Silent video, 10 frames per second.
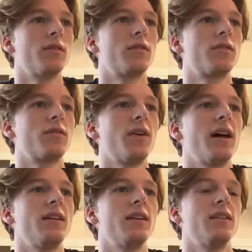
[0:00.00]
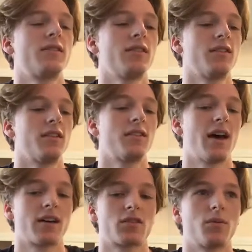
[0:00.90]
Sven needs to
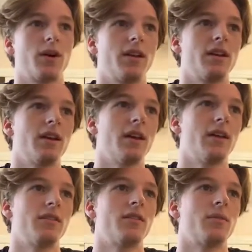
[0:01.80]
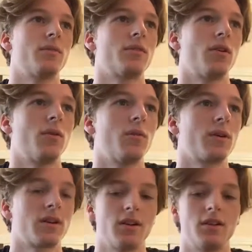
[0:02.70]
detect when he hits him. So what we're
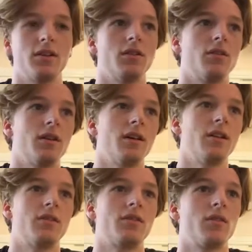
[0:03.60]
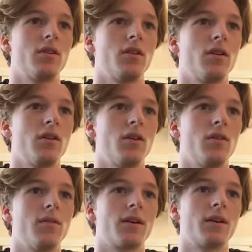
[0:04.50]
going to do is
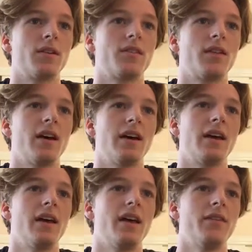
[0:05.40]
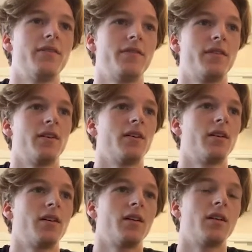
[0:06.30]
we're going to say if
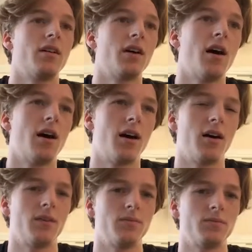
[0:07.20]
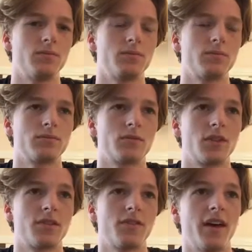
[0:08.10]

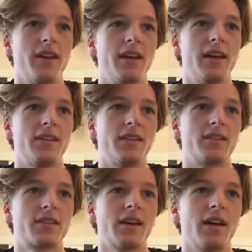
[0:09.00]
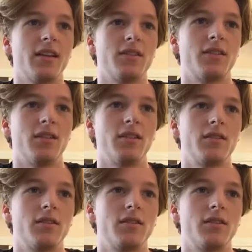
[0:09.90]
Sven hit the skeleton,